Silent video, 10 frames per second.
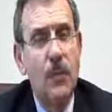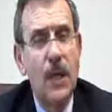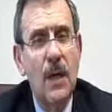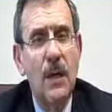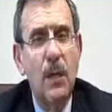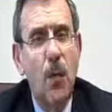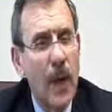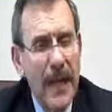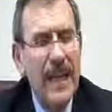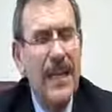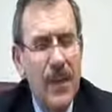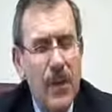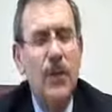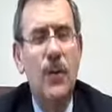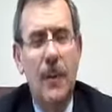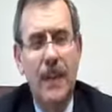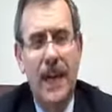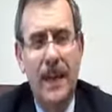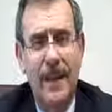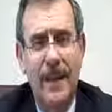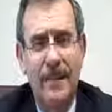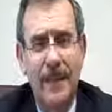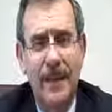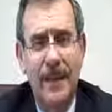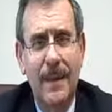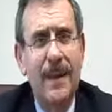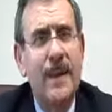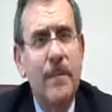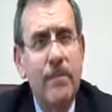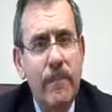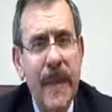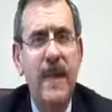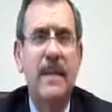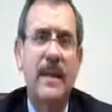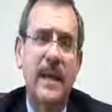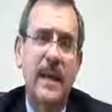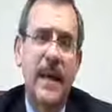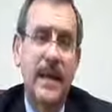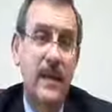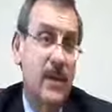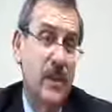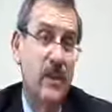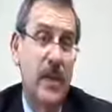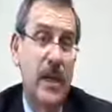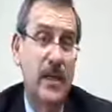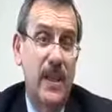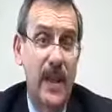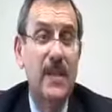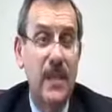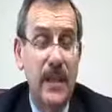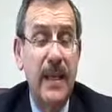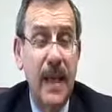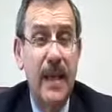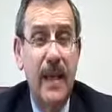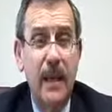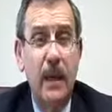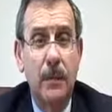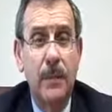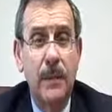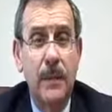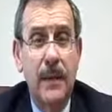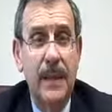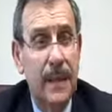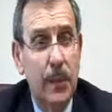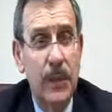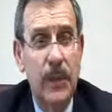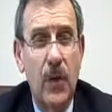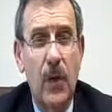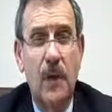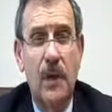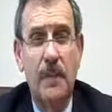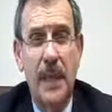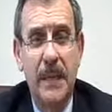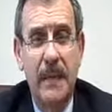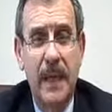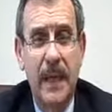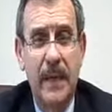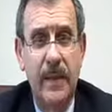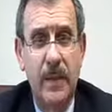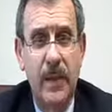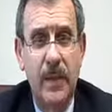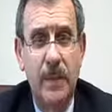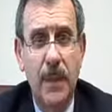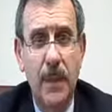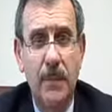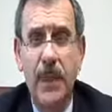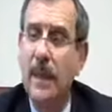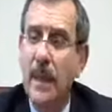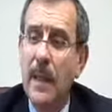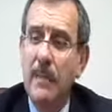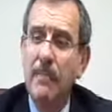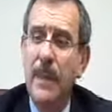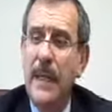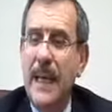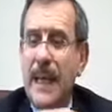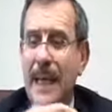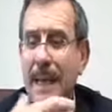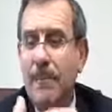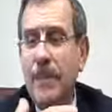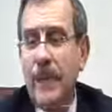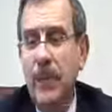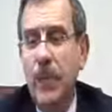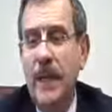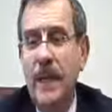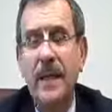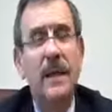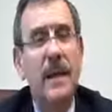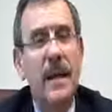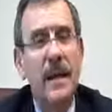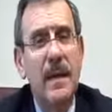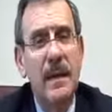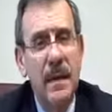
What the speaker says: So, what do you do about it? The main thing I can suggest is to get help. And we'll talk about that in just a moment. But in between,